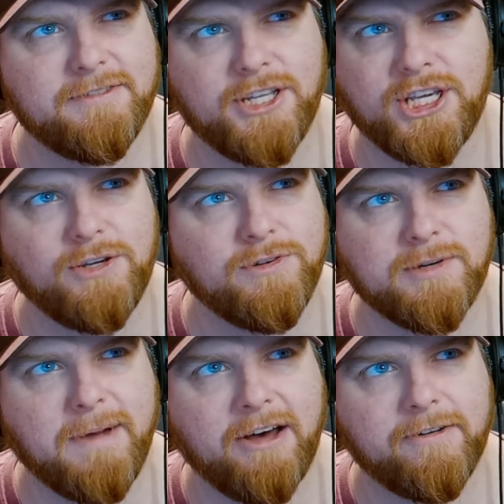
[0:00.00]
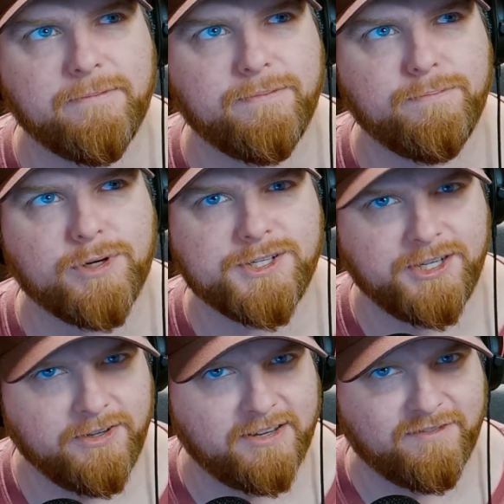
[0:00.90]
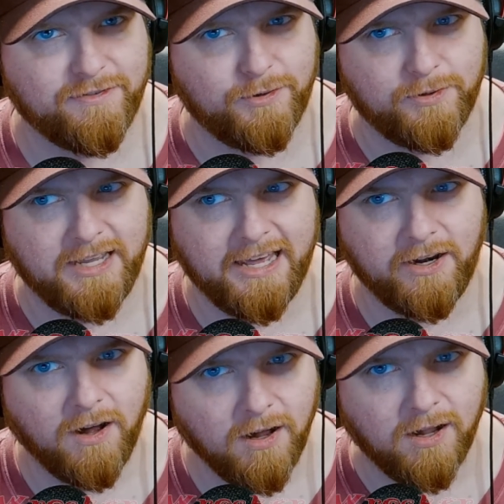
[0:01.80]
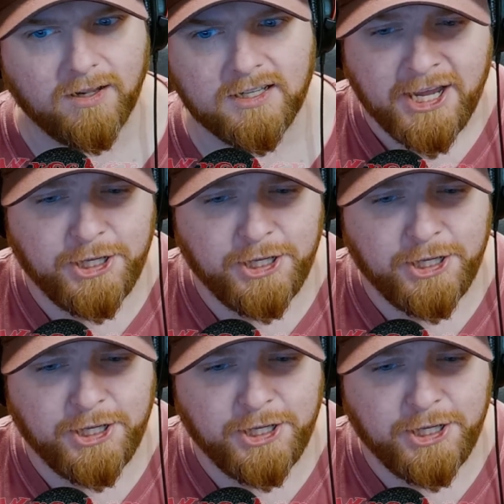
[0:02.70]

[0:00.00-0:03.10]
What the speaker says: huge amount of Brazilian food at all.